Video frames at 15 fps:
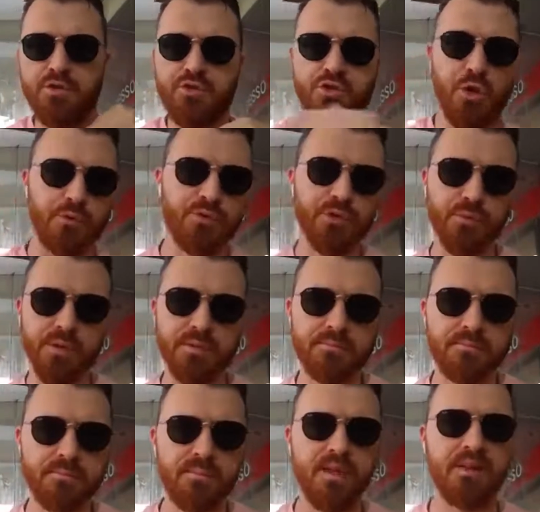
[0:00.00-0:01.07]
don't do it.
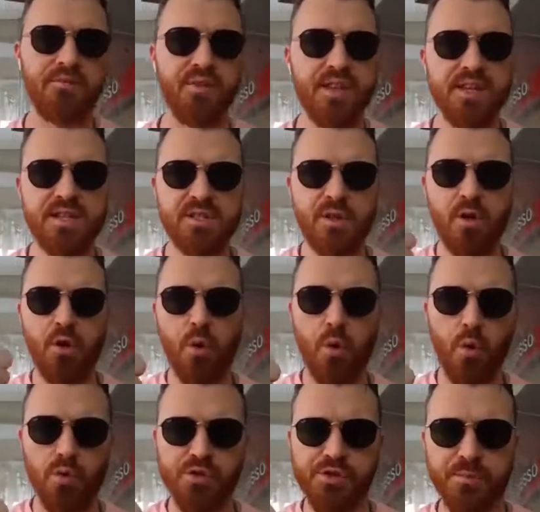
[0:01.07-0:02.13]
If it is,
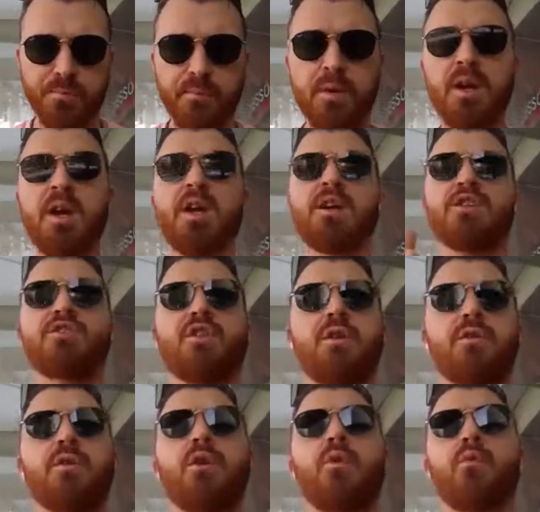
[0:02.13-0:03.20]
awesome.
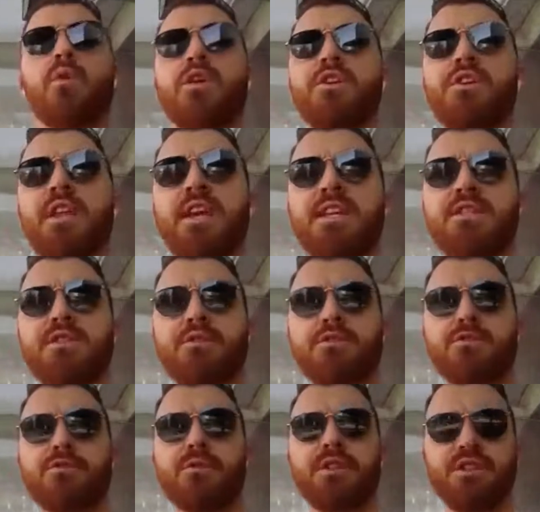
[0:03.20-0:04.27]
So what you need to
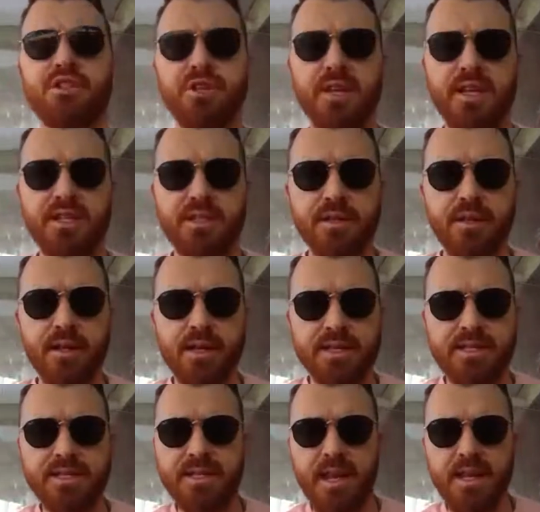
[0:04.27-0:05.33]
do is you need to
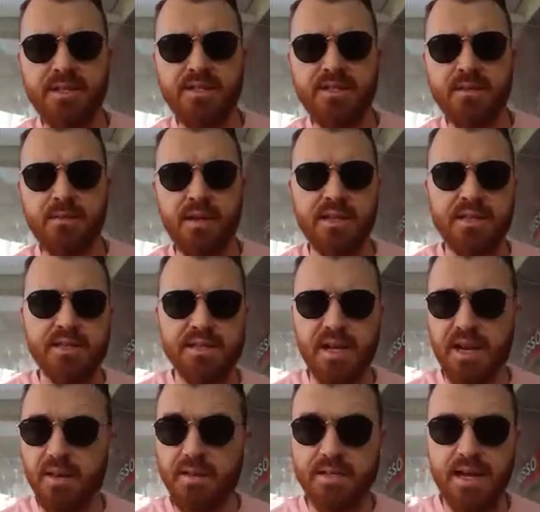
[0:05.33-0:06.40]
assess at the
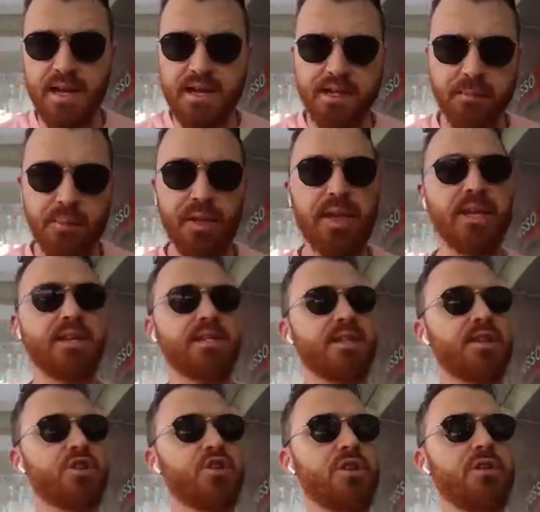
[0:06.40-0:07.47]
start of the day in your planning
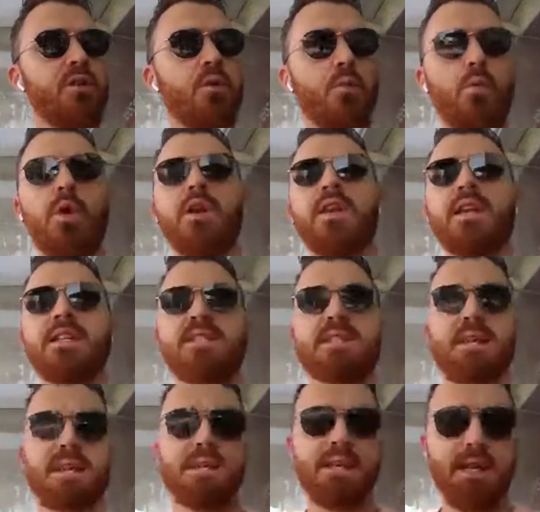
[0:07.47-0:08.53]
session what needs
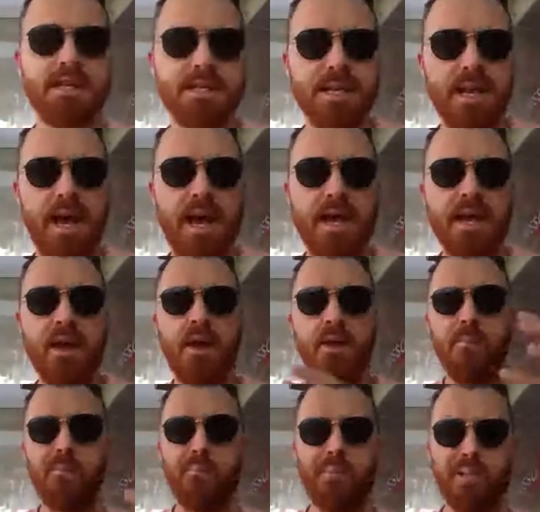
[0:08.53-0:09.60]
to get done today.
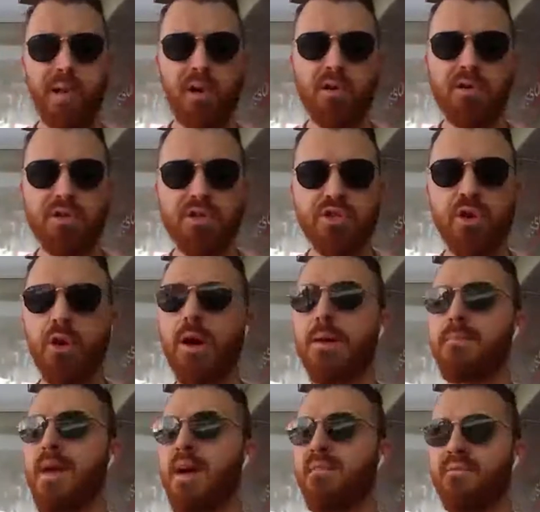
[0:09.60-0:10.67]
Block the
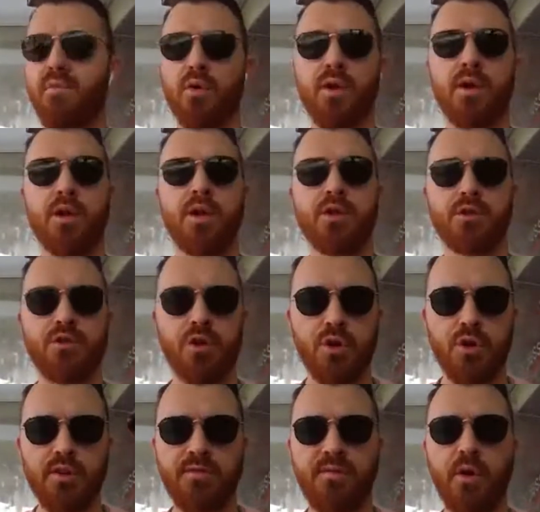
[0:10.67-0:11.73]
time out for it.
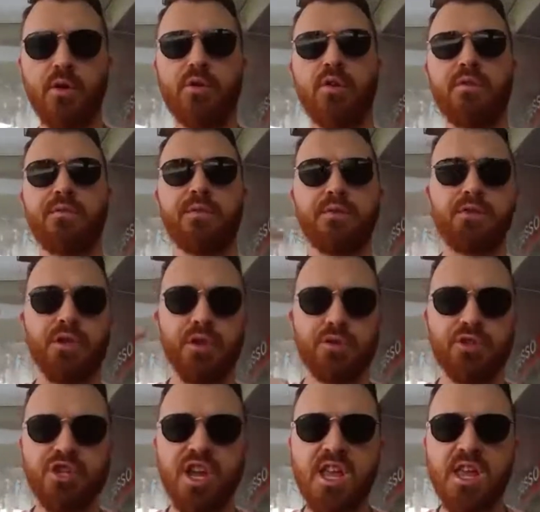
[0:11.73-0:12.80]
Turn the phone off.
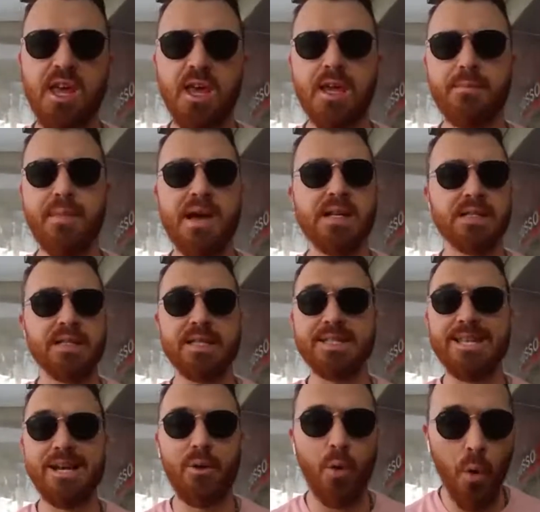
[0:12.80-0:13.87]
Don't check your emails.
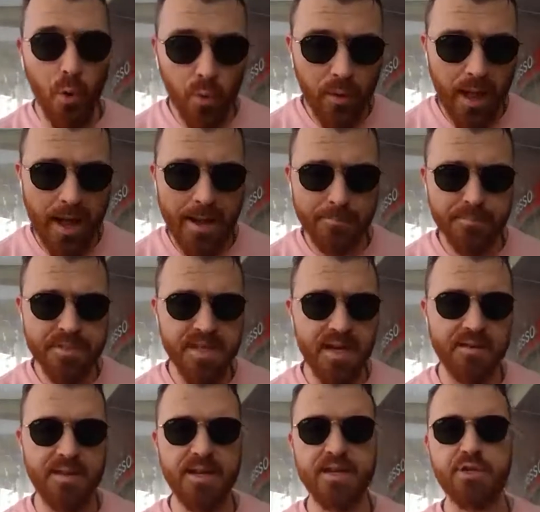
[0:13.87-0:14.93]
There's all apps
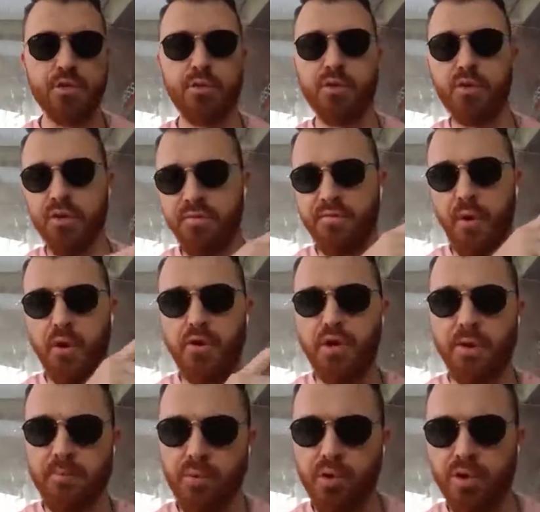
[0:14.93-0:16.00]
out there to do it. On your phone,
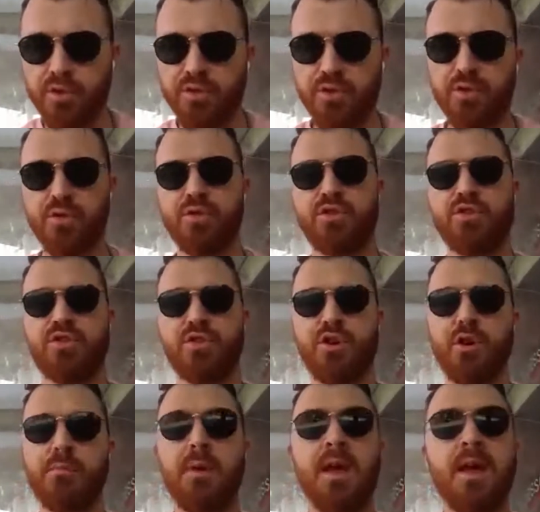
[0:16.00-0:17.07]
you can put it on Do Not
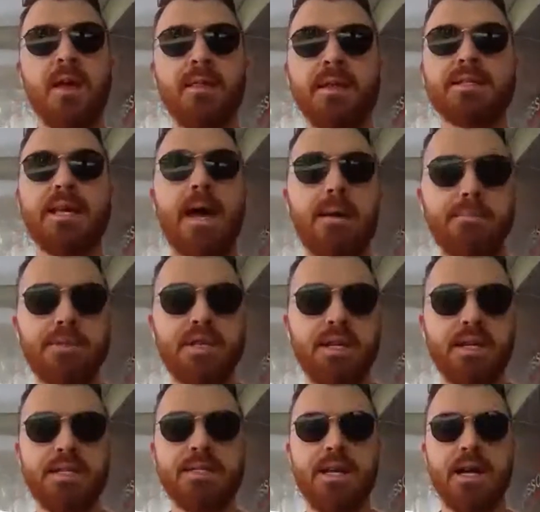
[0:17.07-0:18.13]
Disturb. There's apps you
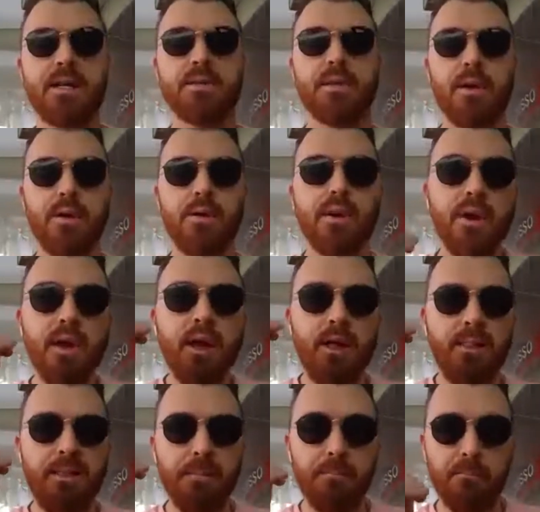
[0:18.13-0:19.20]
can download
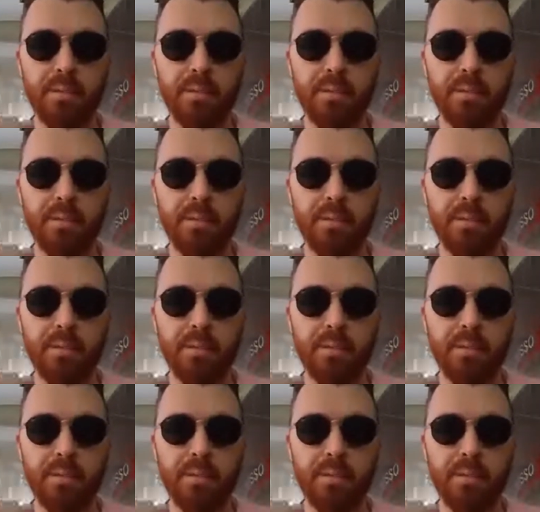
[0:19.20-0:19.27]
that